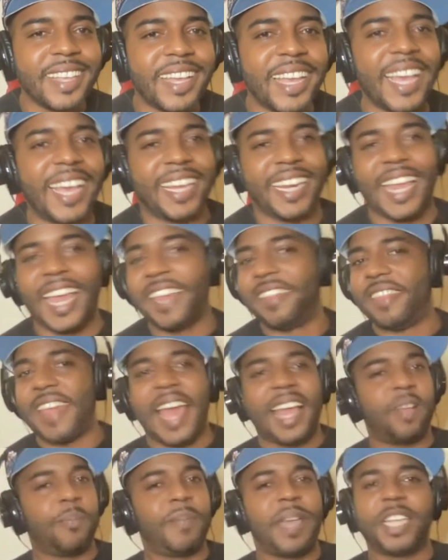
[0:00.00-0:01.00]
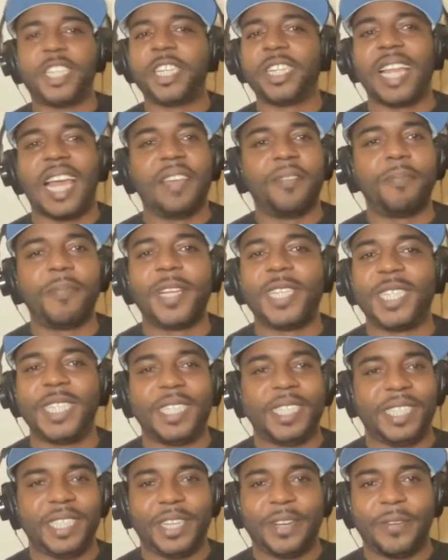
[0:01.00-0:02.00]
And that makes your life much
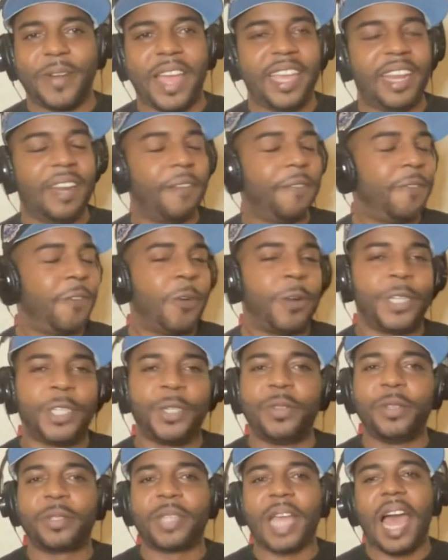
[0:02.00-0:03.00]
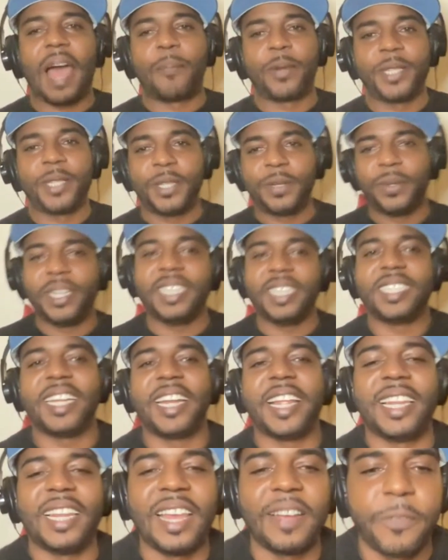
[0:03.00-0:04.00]
easier, right? It affords you those opportunities and
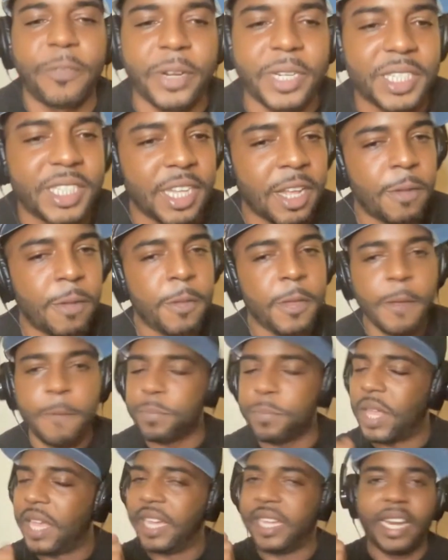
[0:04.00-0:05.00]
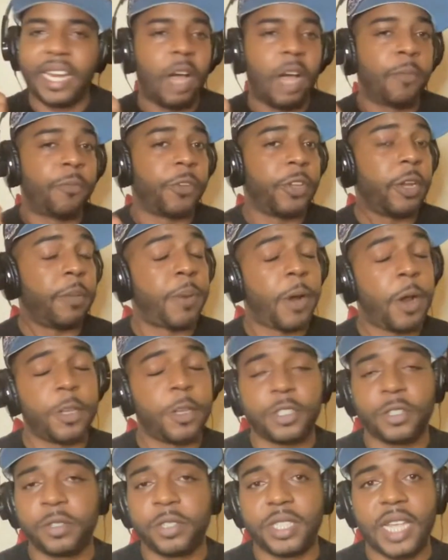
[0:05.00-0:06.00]
that leverage. So it can help for your
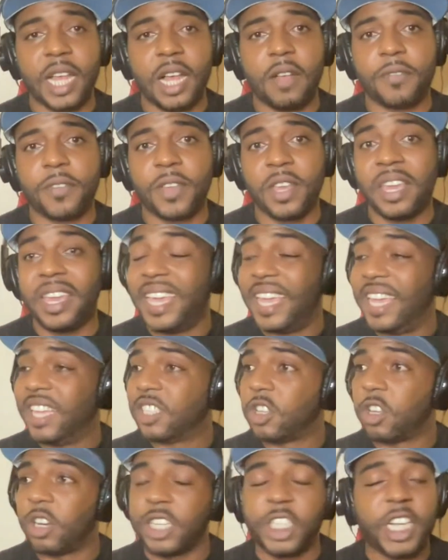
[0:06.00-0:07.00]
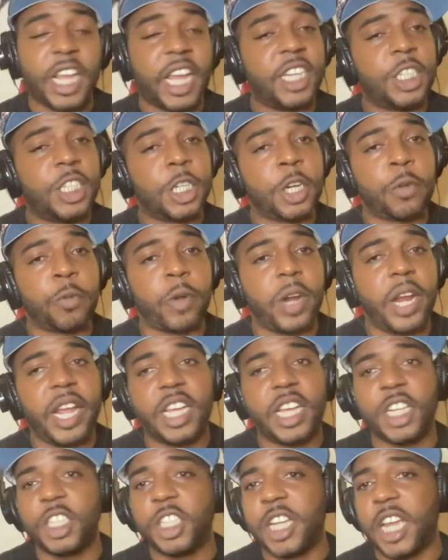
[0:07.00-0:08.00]
personal self. It's going to change your career.
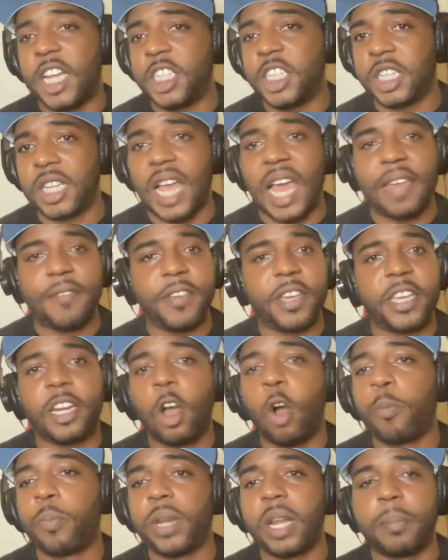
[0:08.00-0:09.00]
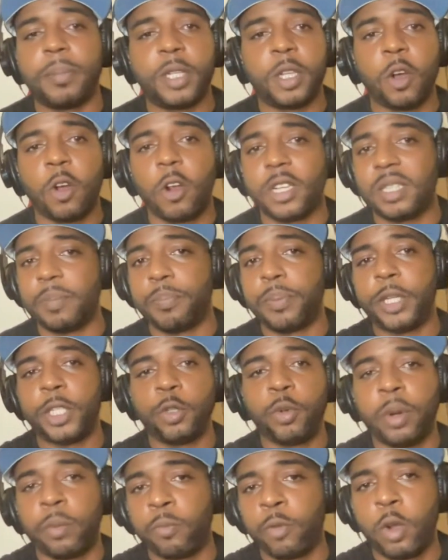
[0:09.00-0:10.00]
It can change your life. It can open up doors and
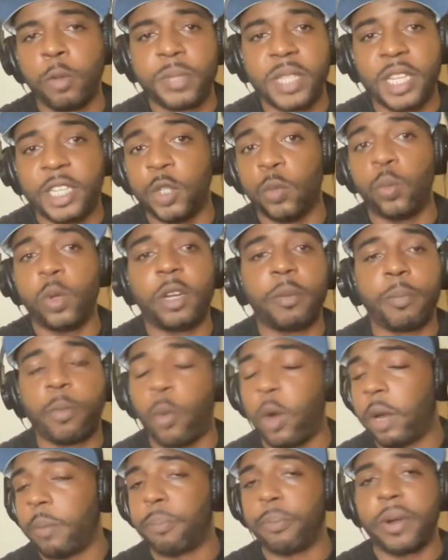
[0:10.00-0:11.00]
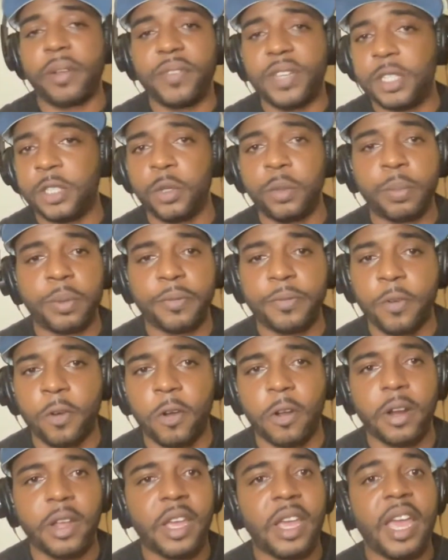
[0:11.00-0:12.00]
put you in rooms that you weren't privy to
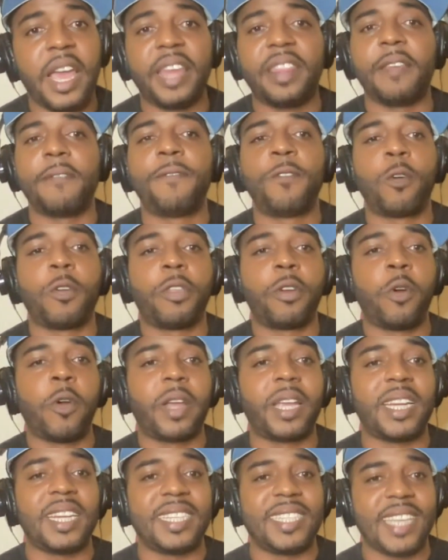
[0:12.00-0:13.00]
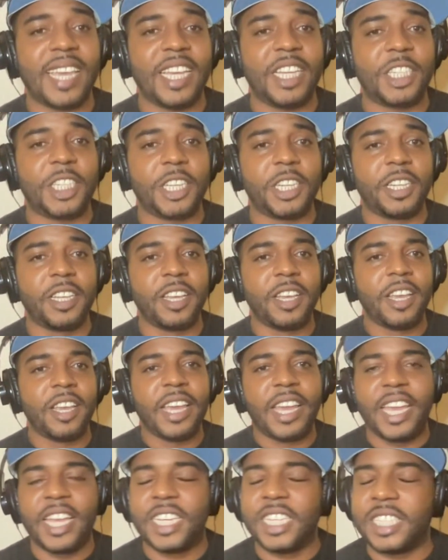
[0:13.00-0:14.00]
before. And then for the organization,
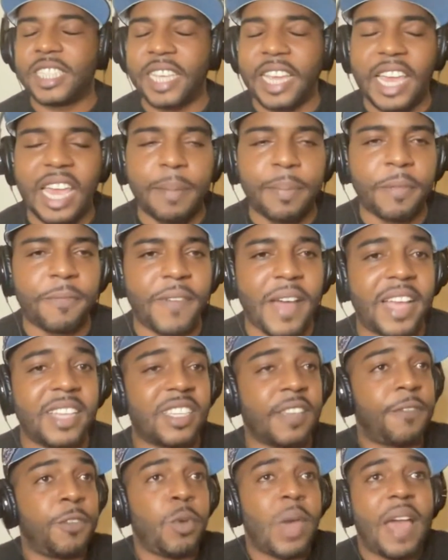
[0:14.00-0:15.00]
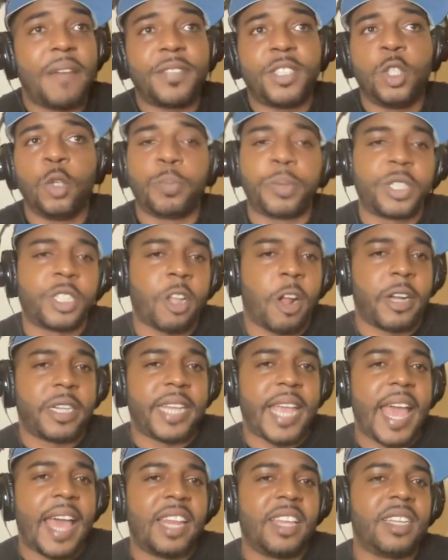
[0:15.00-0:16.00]
it just amplifies. If you have superstar
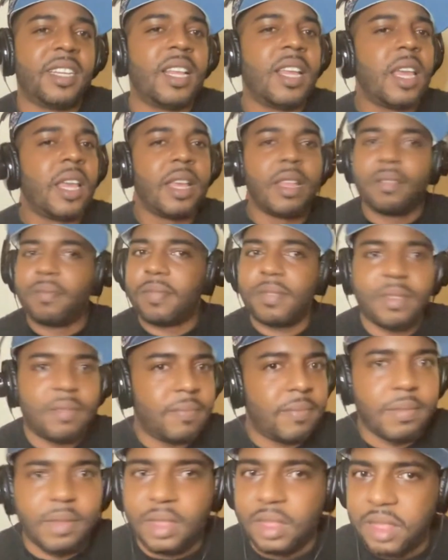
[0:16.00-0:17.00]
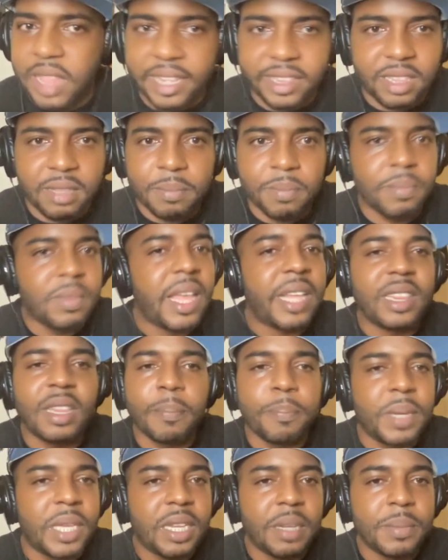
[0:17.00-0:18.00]
talent, let
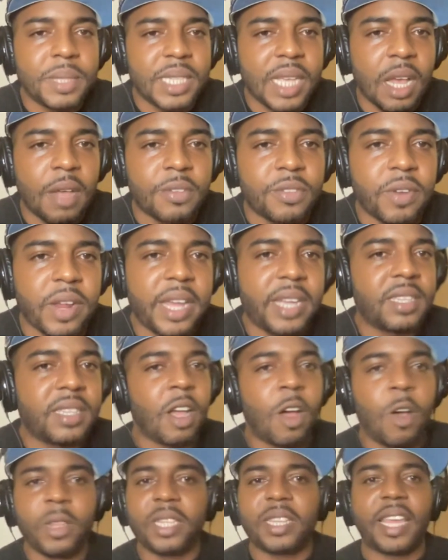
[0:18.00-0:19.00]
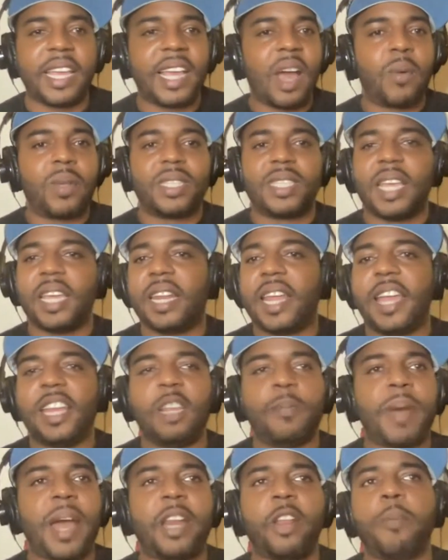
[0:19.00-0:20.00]
them be themselves, right? The only thing I would say to
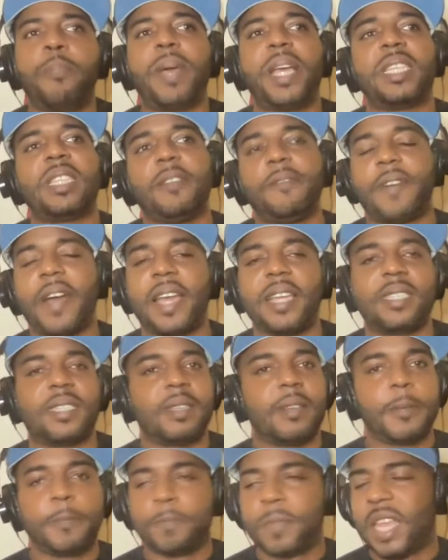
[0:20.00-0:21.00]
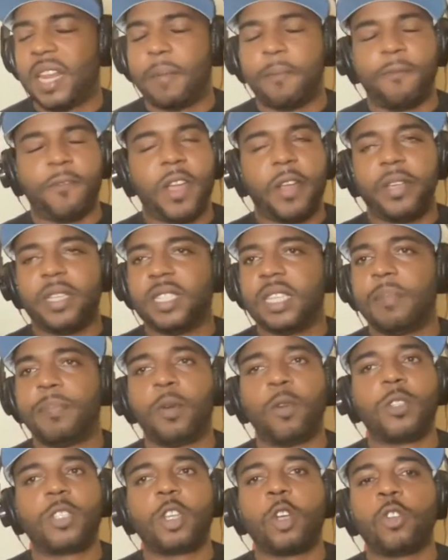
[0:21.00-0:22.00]
anybody, or best advice, and I'm very
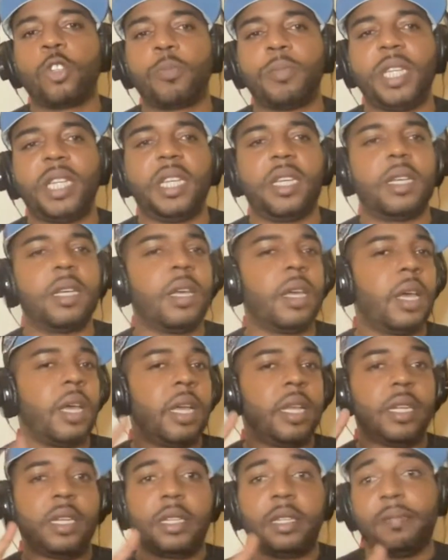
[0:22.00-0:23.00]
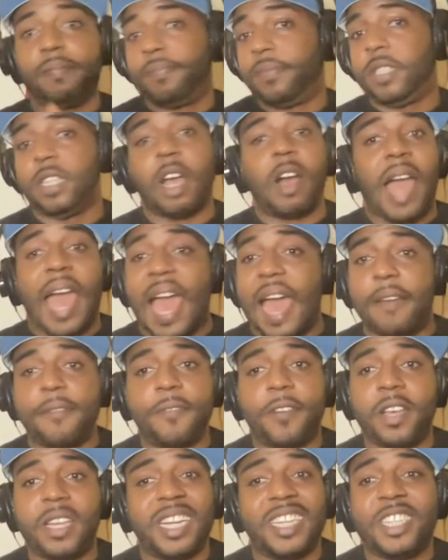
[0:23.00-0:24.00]
simple on social media, have
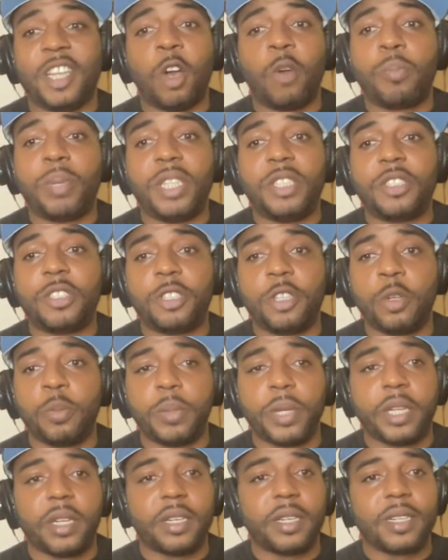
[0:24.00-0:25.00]
fun and don't be stupid.